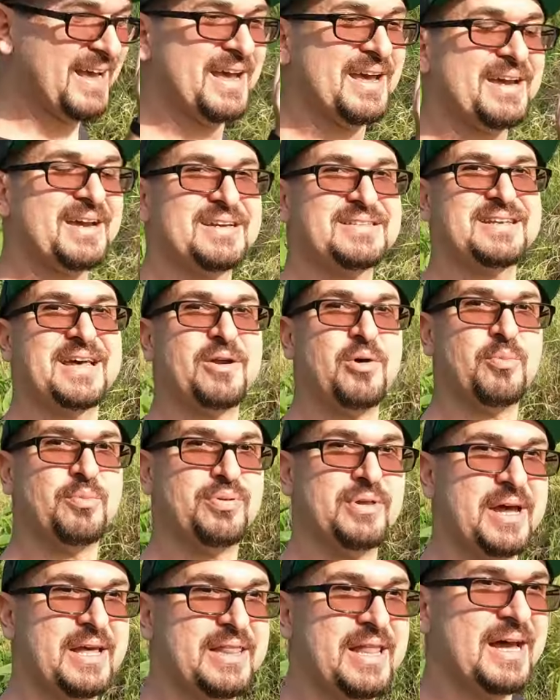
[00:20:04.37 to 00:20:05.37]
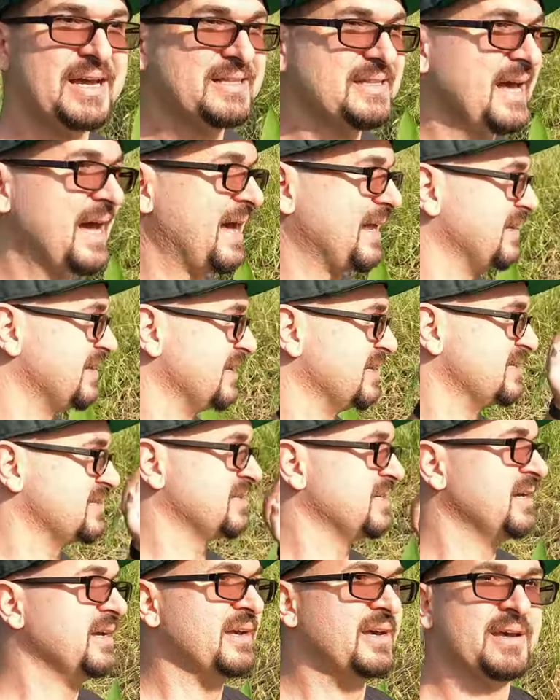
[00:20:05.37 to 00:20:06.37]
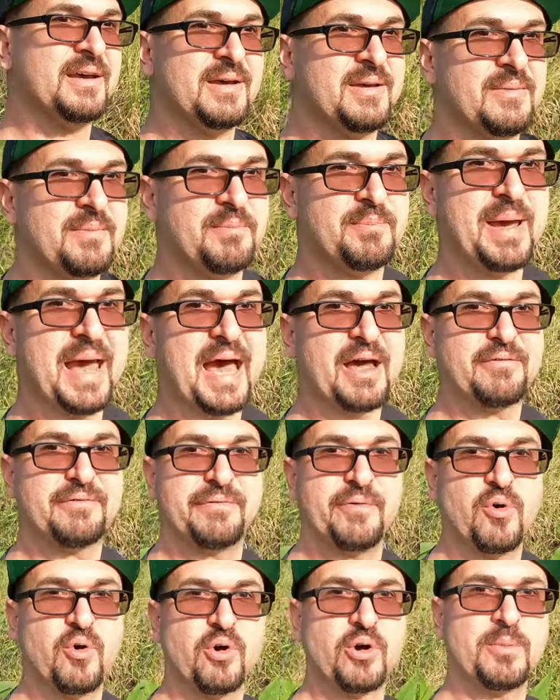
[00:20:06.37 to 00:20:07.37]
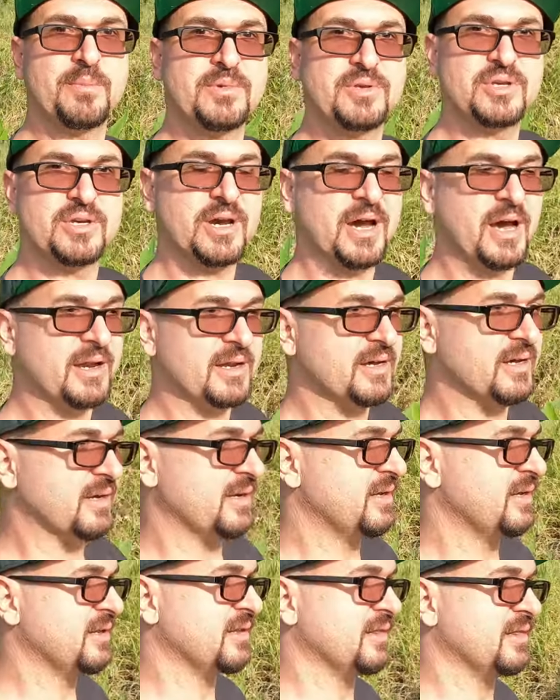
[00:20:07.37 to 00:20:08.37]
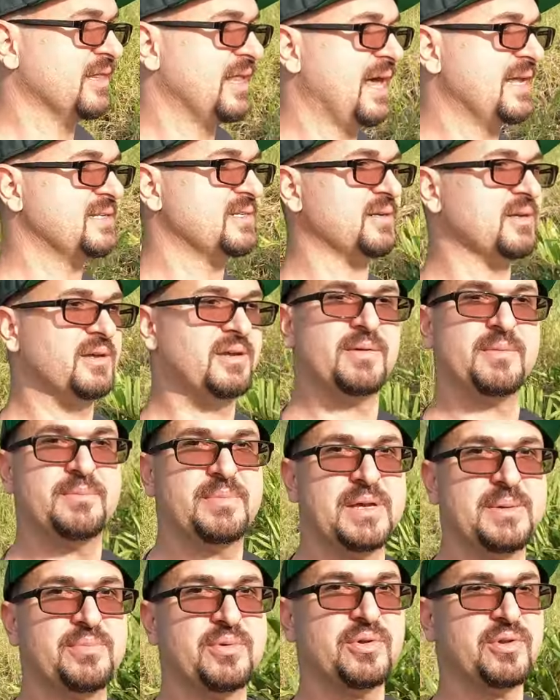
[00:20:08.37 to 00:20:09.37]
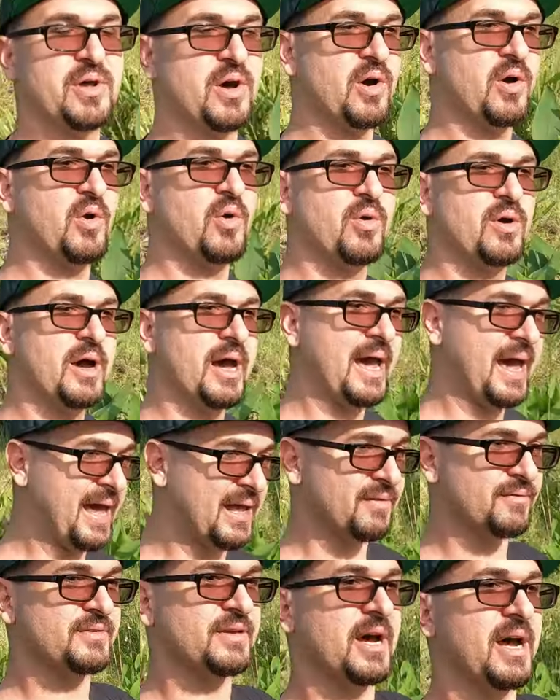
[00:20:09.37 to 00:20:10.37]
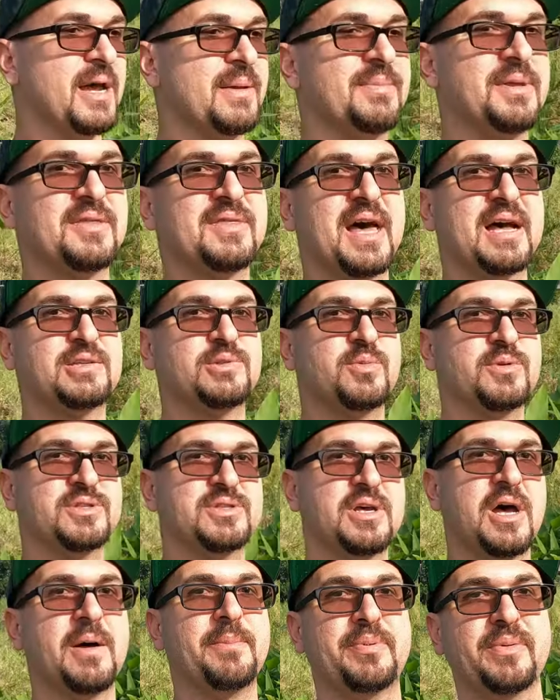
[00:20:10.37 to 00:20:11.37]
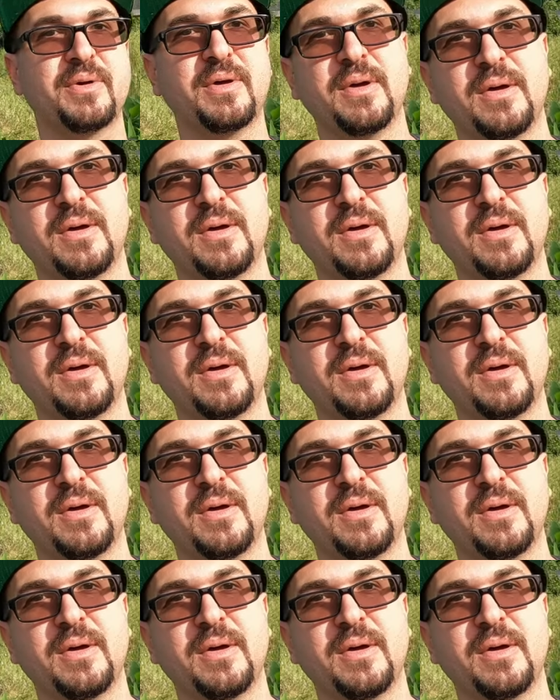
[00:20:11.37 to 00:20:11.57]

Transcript: Because I don't play like that. It's bad form. You gotta let people know ahead of time that that's what's up.